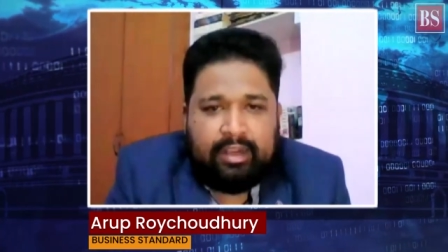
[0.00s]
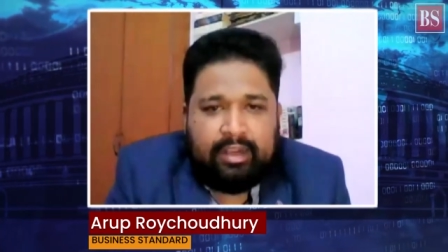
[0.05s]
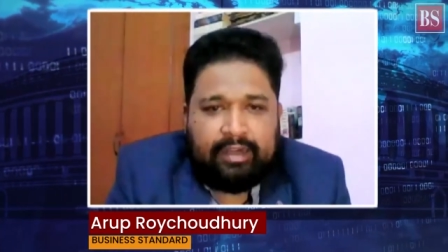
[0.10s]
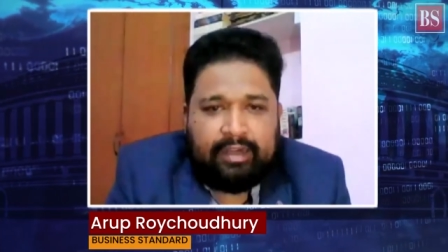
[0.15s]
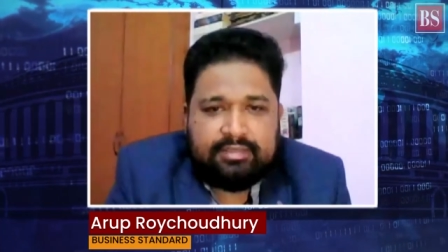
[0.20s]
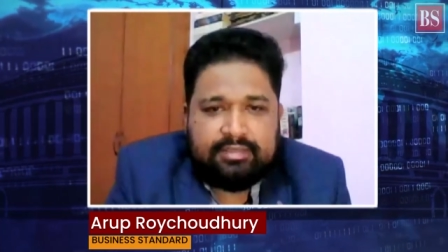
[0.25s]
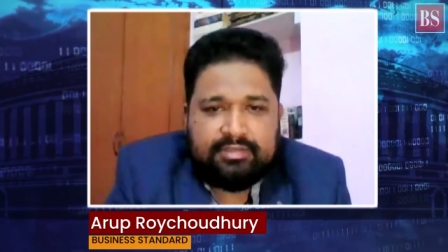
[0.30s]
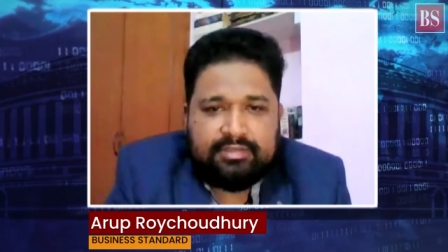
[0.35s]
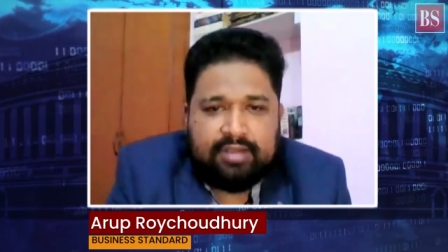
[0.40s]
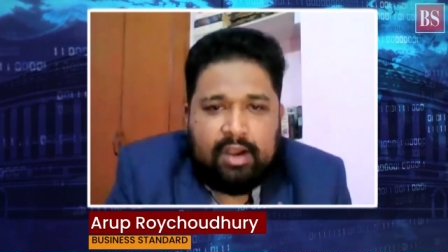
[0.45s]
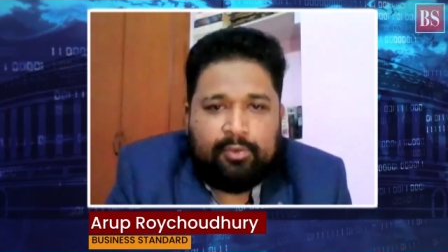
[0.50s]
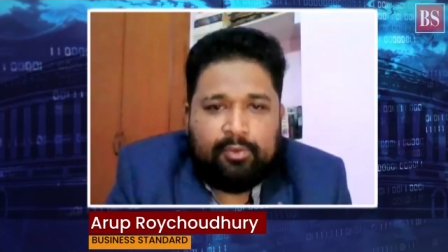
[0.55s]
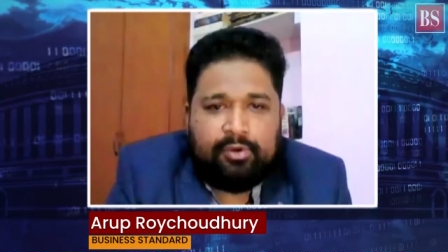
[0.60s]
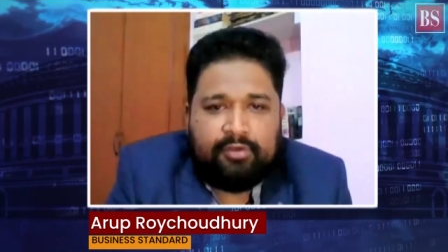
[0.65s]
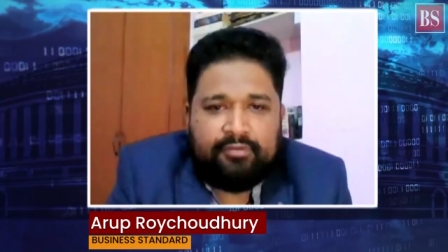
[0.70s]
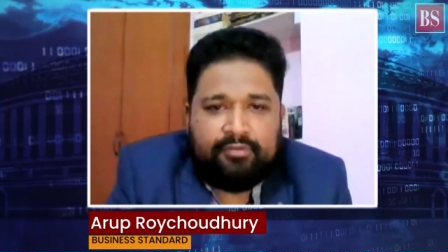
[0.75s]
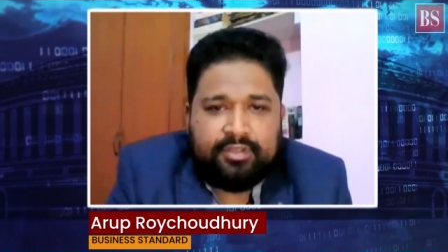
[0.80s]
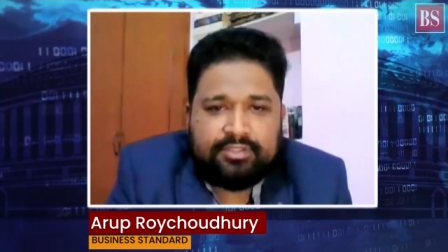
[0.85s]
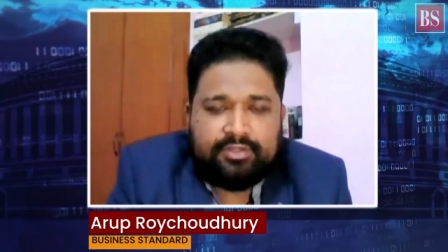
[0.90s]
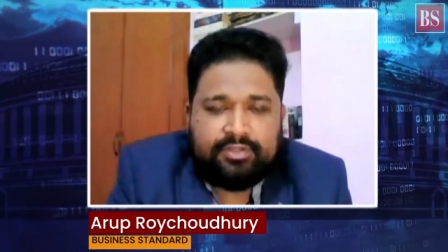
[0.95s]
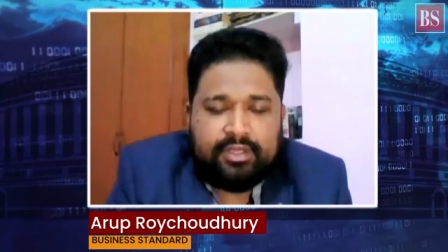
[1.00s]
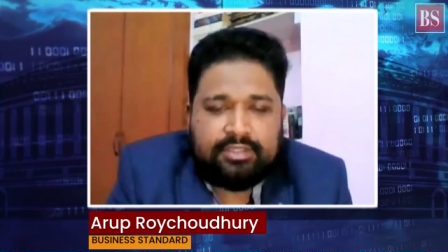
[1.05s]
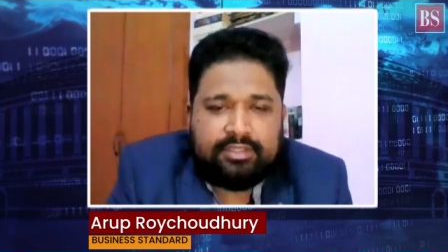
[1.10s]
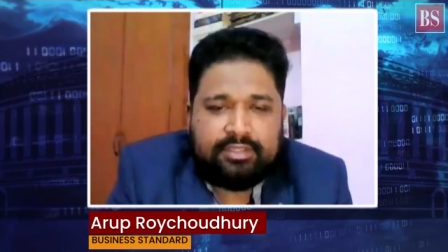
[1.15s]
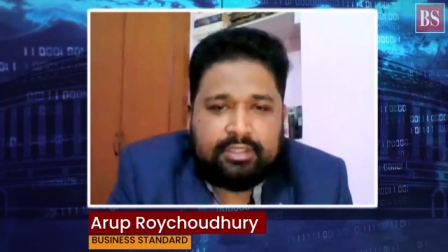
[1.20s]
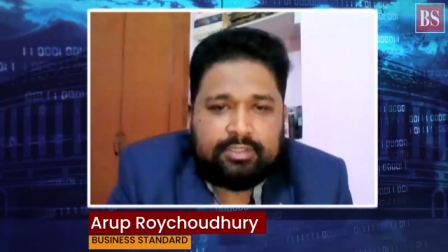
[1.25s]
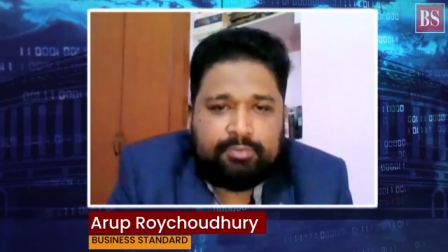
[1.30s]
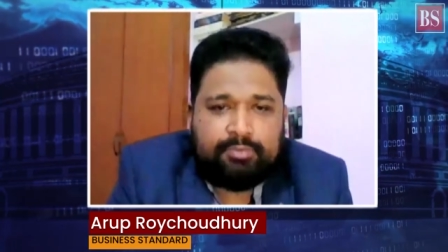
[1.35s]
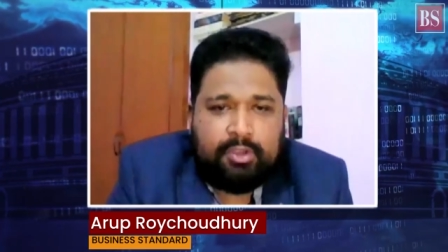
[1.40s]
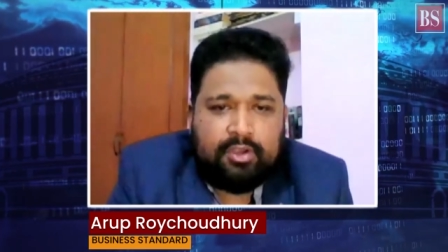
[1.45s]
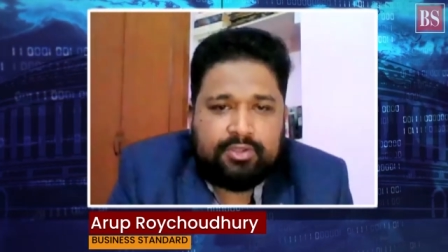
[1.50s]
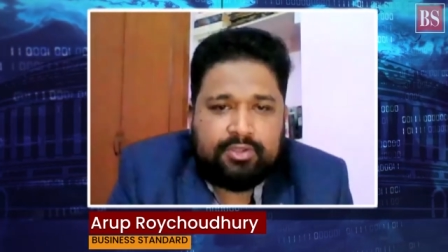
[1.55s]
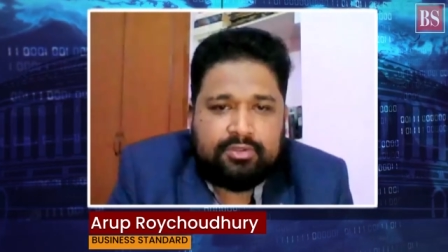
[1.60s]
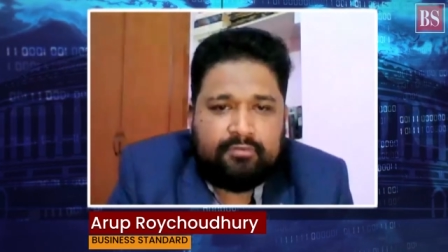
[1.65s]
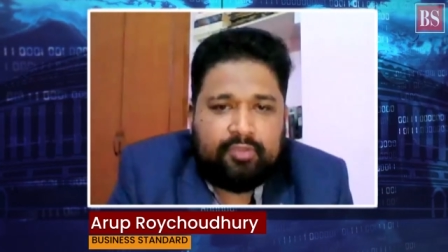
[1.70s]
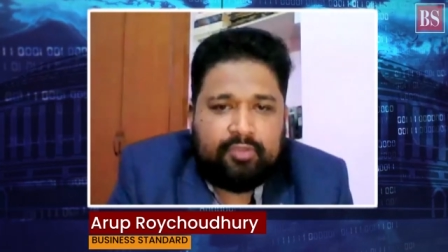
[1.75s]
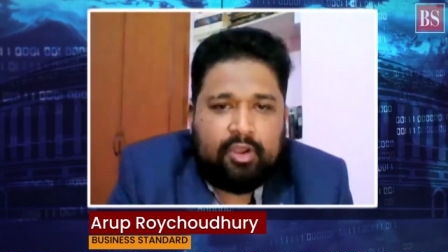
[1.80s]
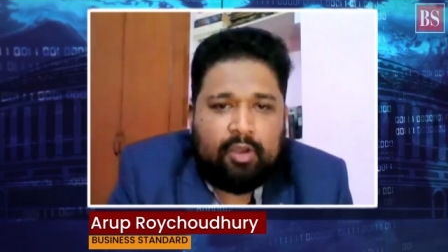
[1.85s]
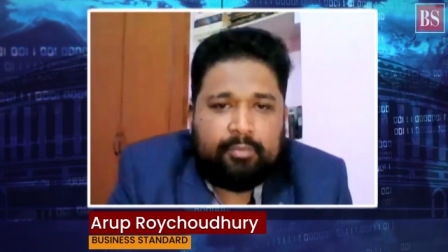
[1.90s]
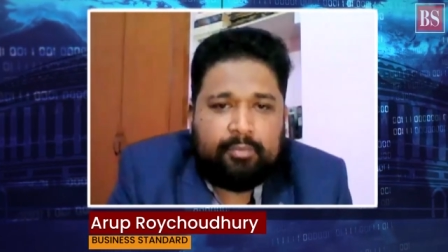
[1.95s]
latest round of restrictions because
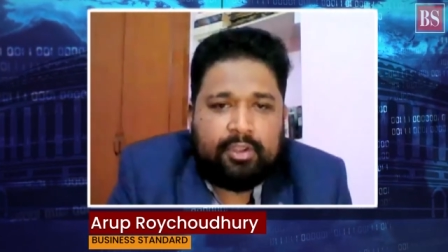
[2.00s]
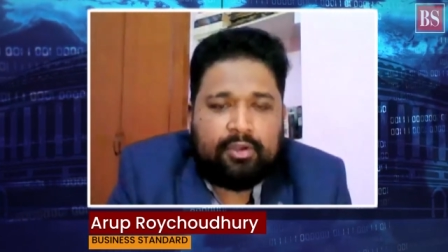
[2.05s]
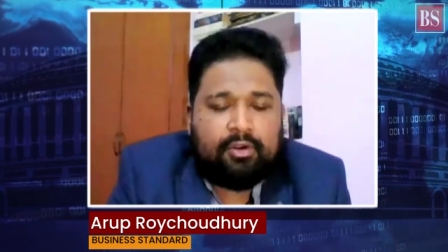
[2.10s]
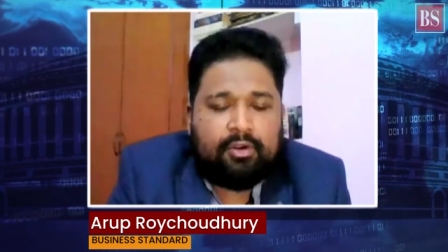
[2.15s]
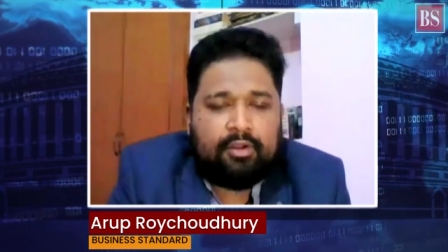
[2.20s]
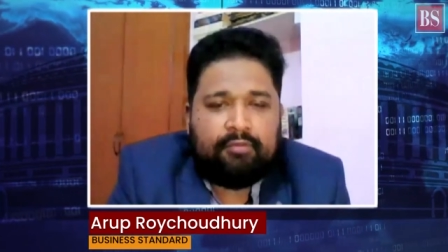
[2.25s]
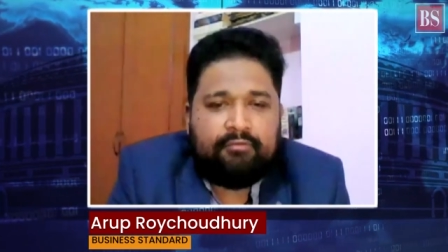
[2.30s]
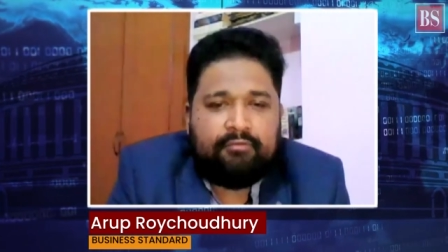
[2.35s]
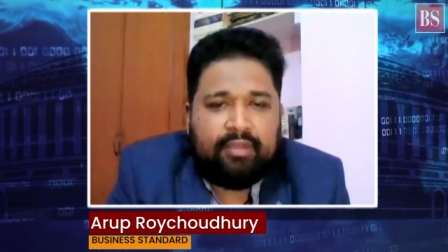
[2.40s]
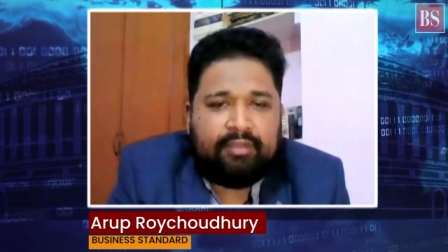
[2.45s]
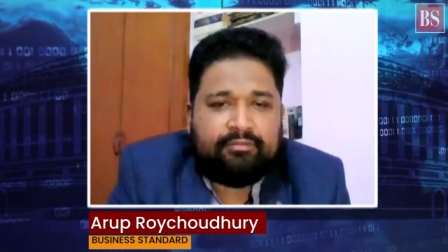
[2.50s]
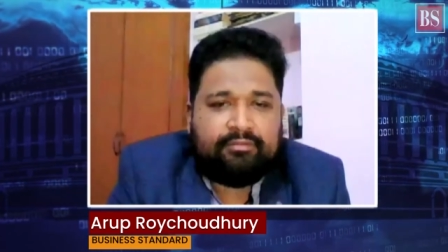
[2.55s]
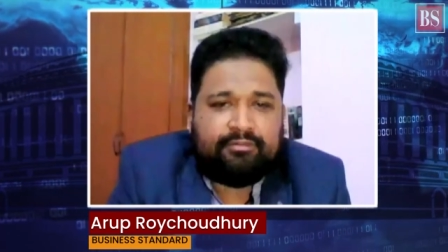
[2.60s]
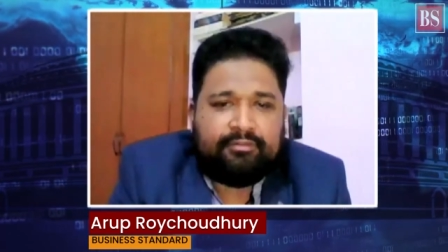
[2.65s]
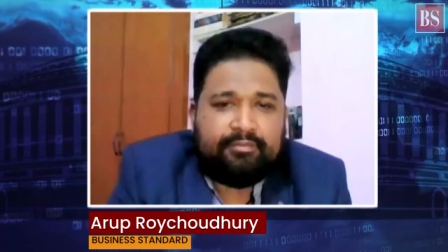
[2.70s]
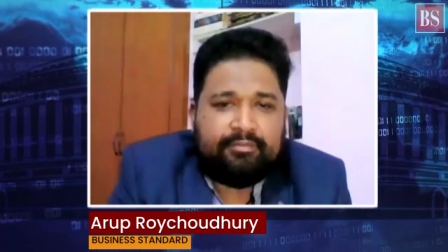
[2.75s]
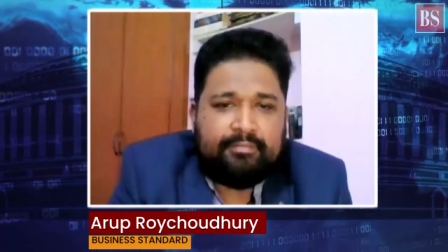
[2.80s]
of the Omicron wave?